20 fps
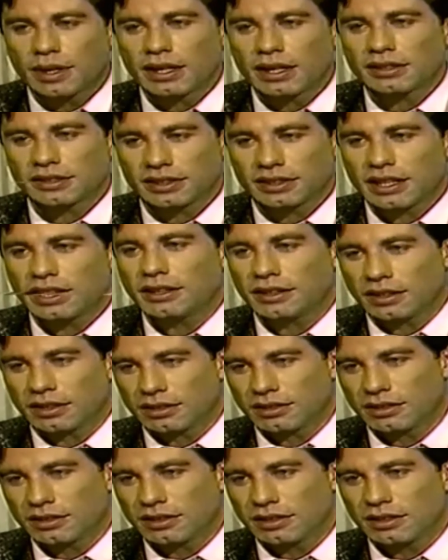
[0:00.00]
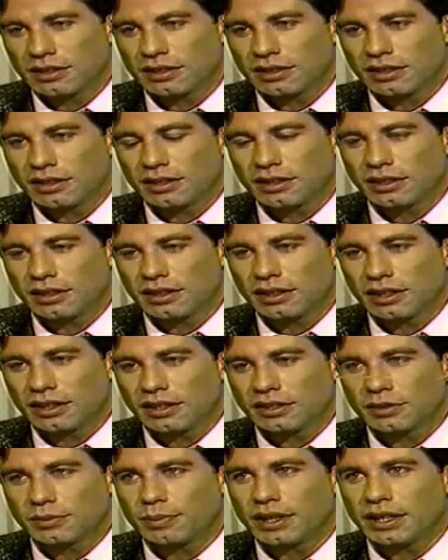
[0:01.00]
been a center,
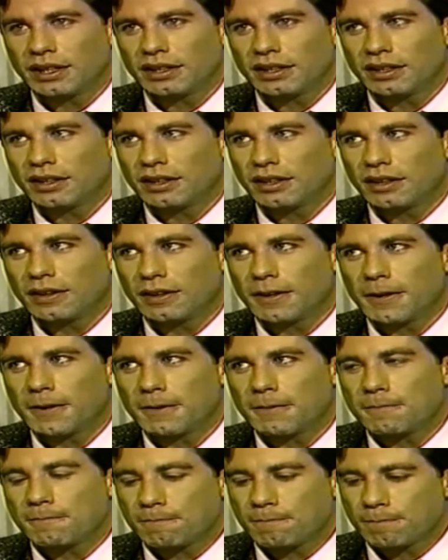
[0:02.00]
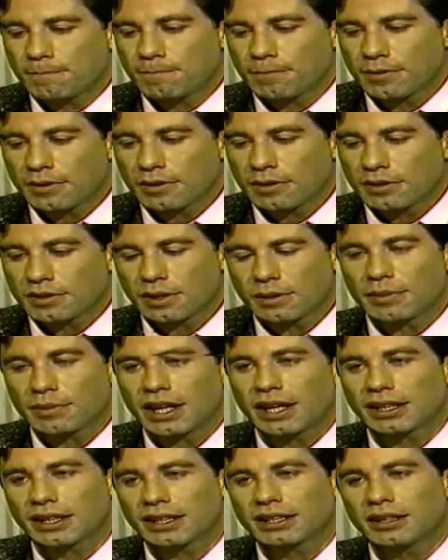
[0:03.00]
it's been
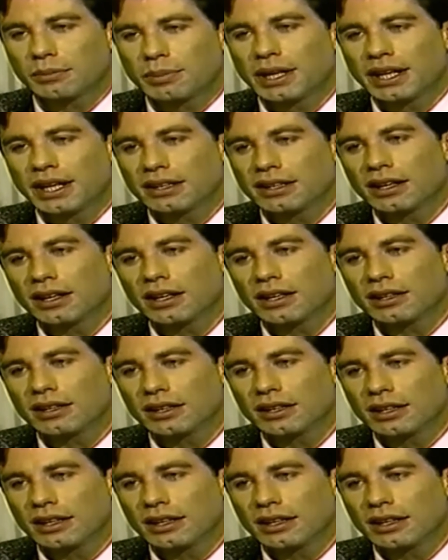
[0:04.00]
something I can depend on.